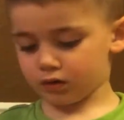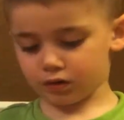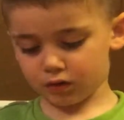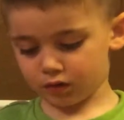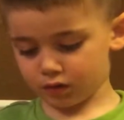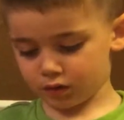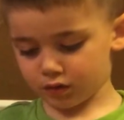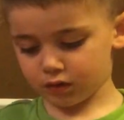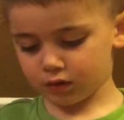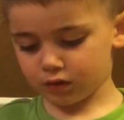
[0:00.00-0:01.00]

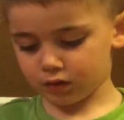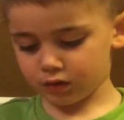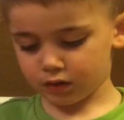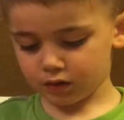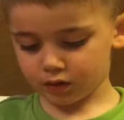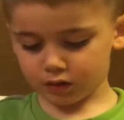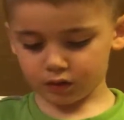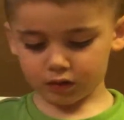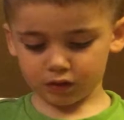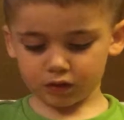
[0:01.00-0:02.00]

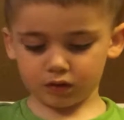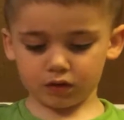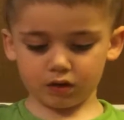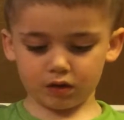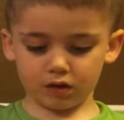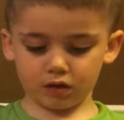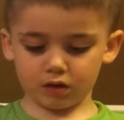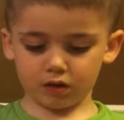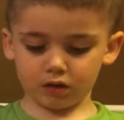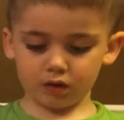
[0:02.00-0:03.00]

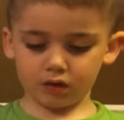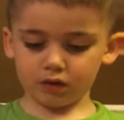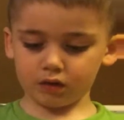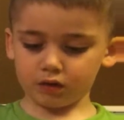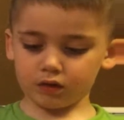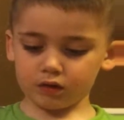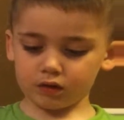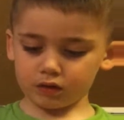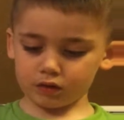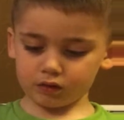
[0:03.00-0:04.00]

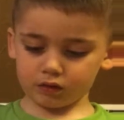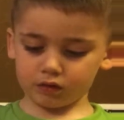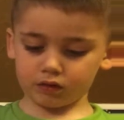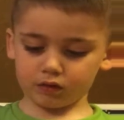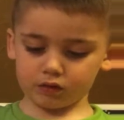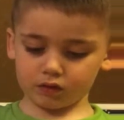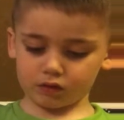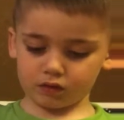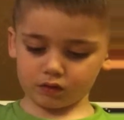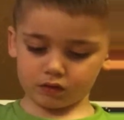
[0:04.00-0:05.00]

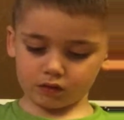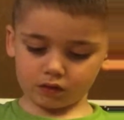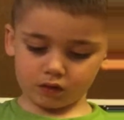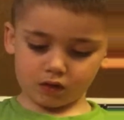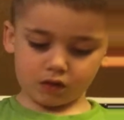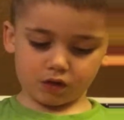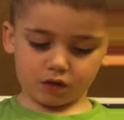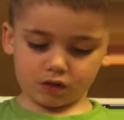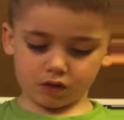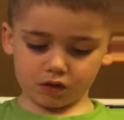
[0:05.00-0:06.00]

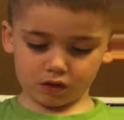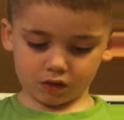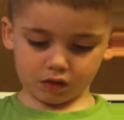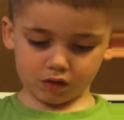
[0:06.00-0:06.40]
(silent)